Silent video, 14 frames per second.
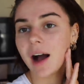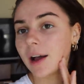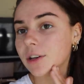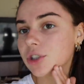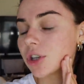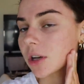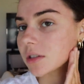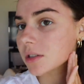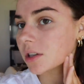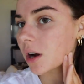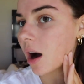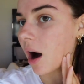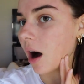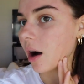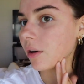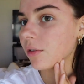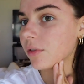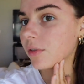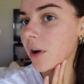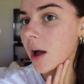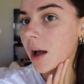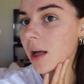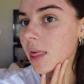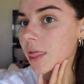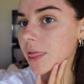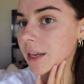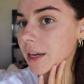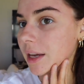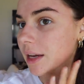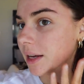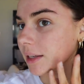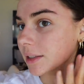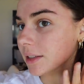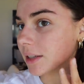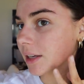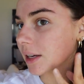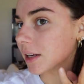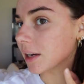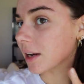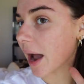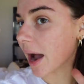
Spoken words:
I just took off the Indian